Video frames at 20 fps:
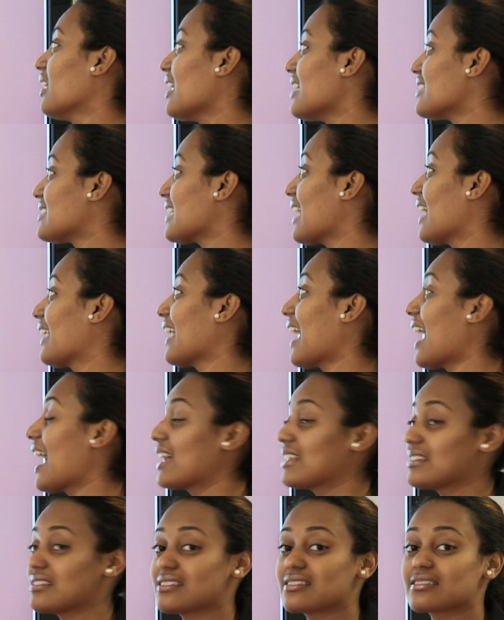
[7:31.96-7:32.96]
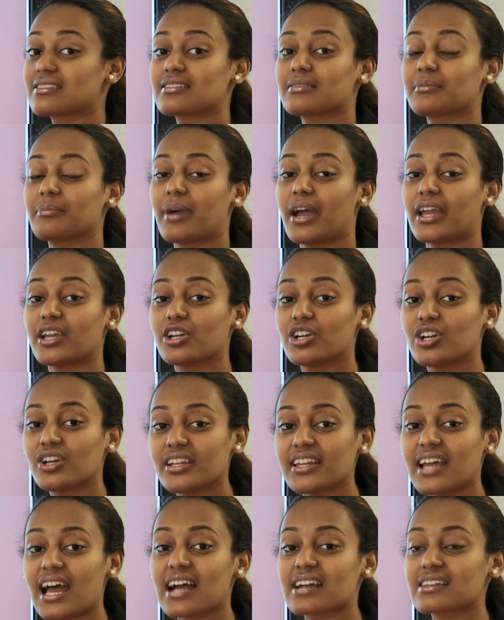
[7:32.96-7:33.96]
is enhanced by
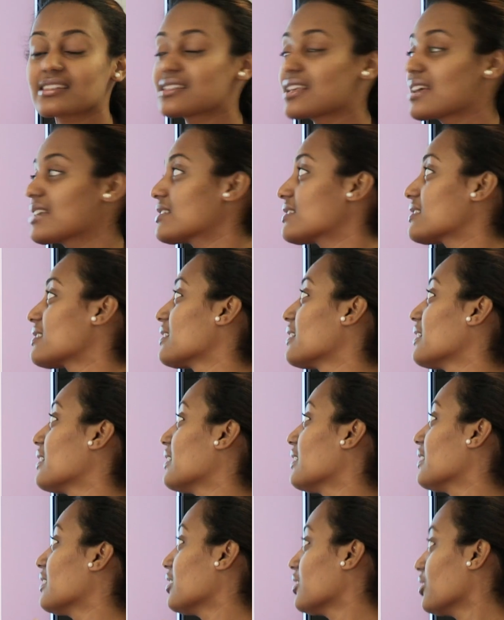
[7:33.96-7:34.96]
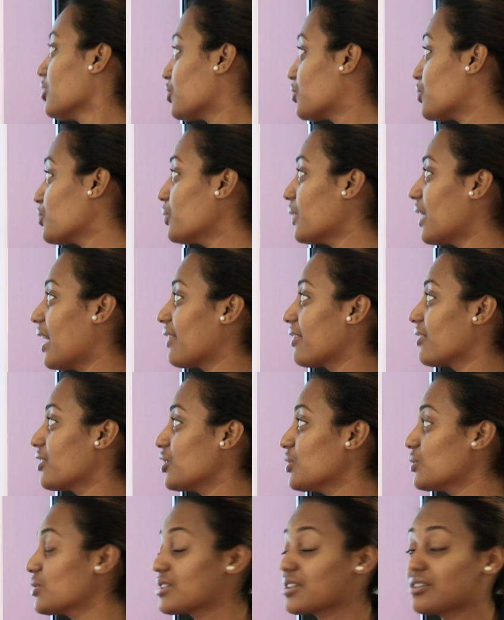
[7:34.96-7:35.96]
good access to and the
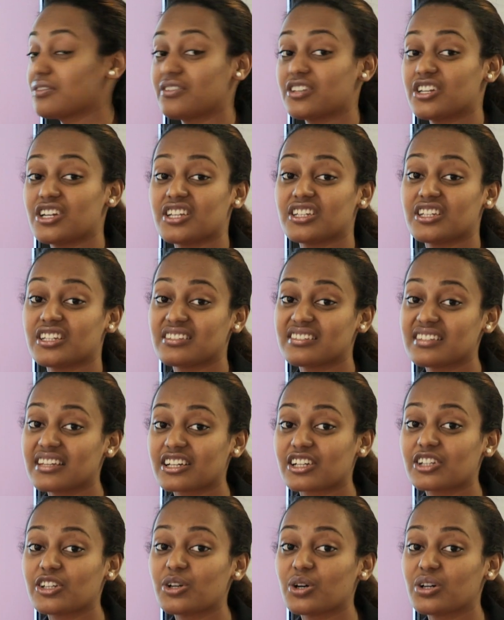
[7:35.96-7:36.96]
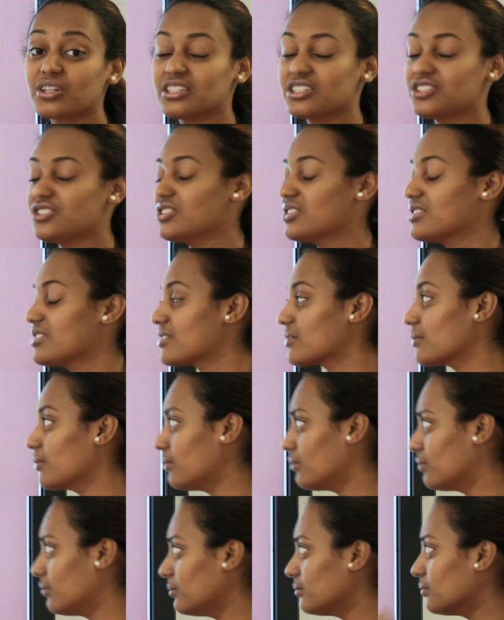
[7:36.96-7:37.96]
use of learning technologies
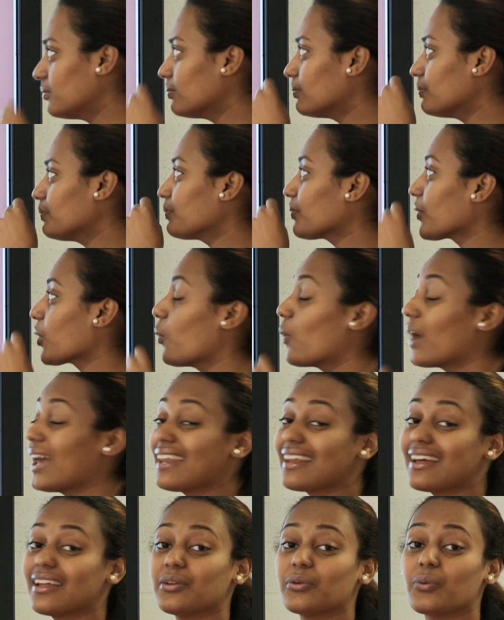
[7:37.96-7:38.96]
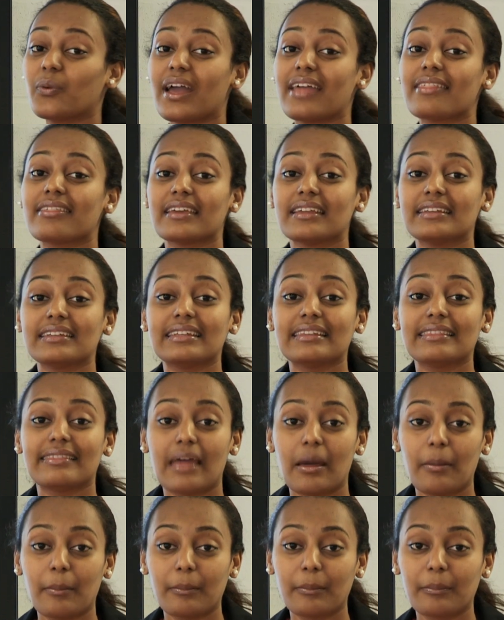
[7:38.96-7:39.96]
when and where they need
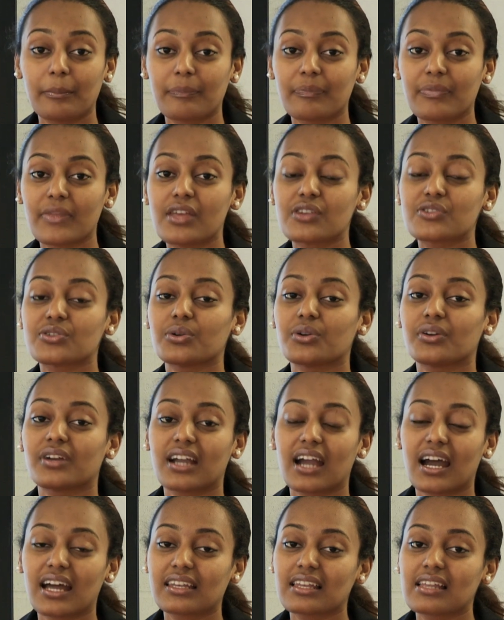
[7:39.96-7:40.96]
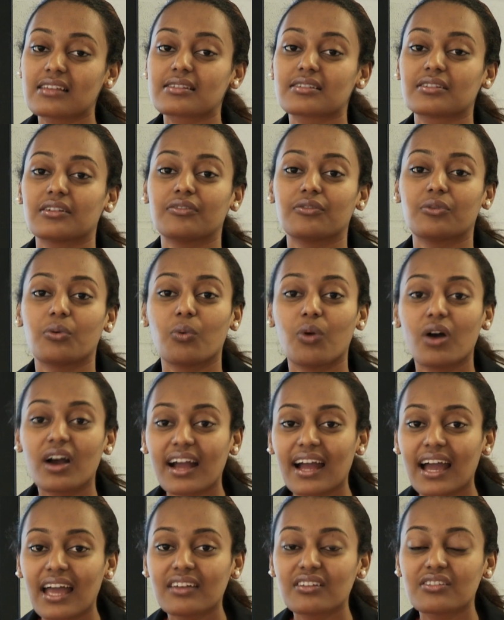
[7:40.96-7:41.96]
them. So regardless of
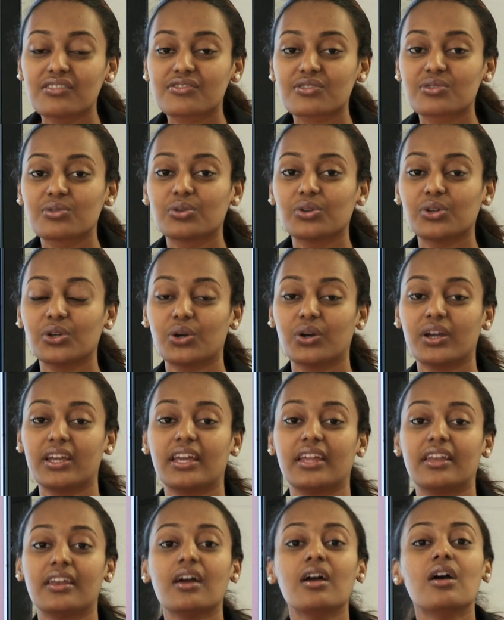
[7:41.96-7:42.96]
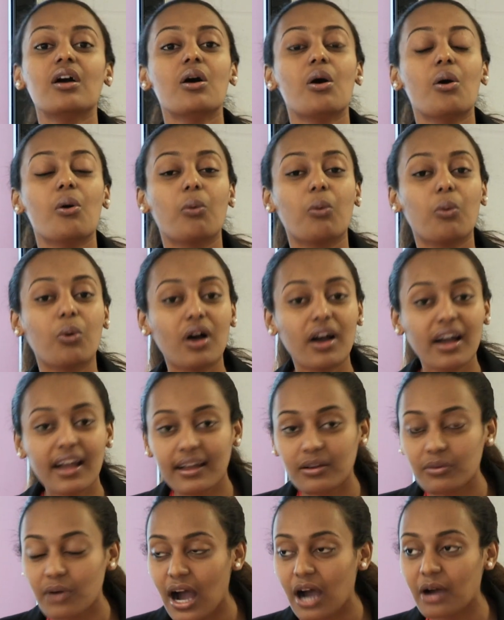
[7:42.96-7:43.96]
what kind of school you're in,
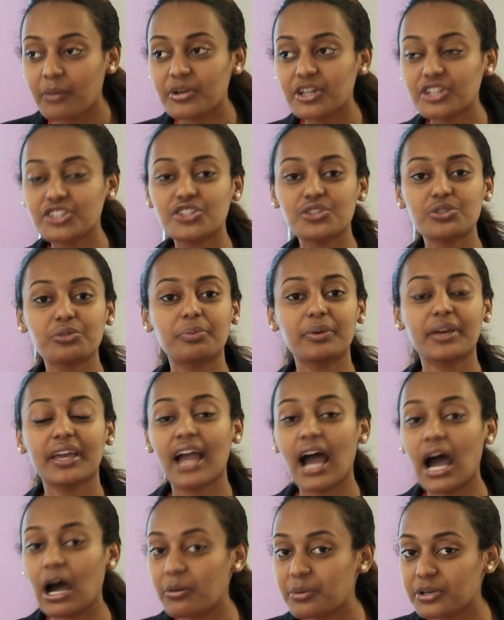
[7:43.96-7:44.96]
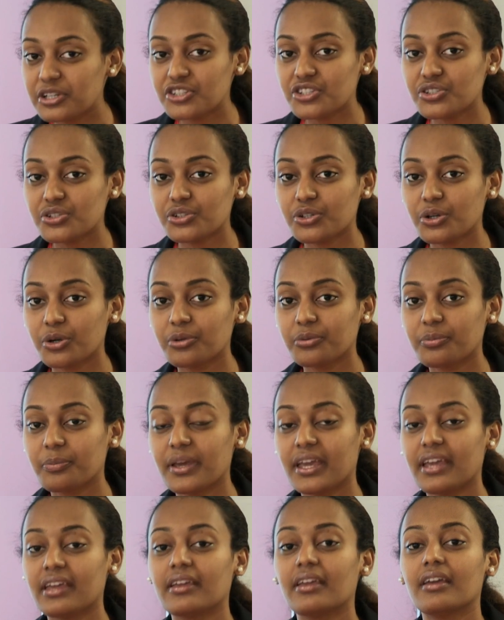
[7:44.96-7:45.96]
how much you pay, how much you don't
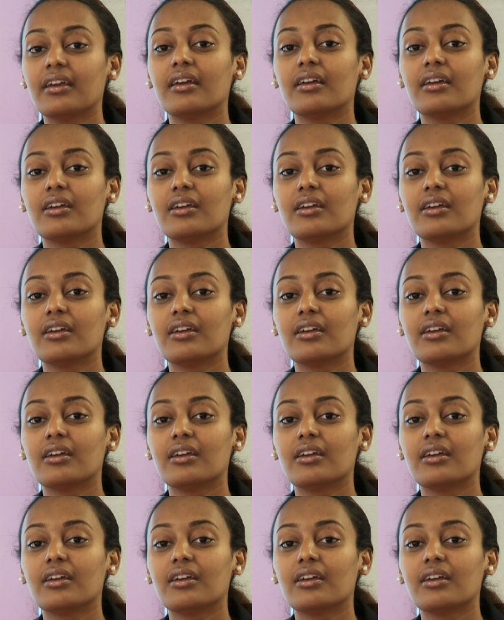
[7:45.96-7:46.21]
pay,